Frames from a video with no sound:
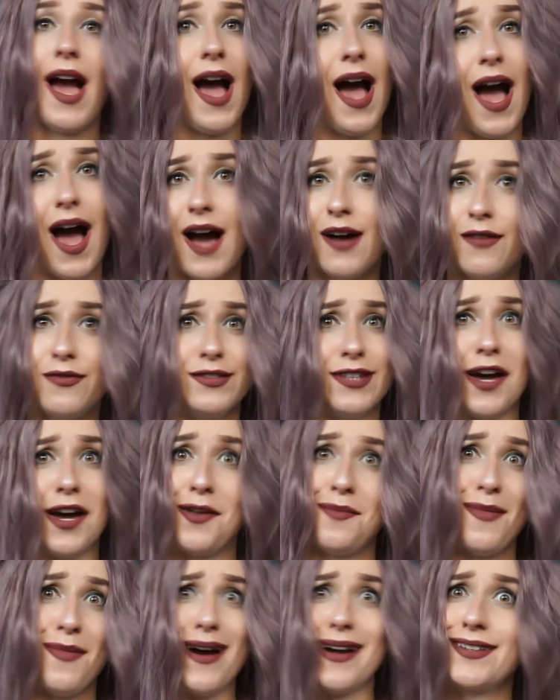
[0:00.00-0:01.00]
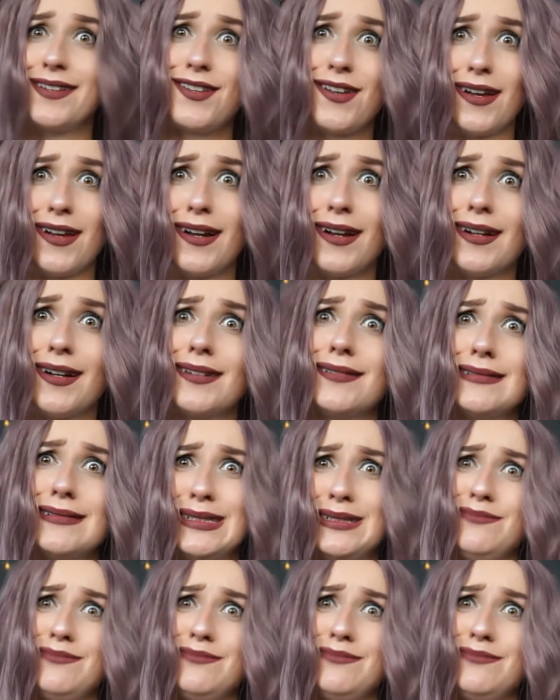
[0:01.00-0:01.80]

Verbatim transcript: have that much hair.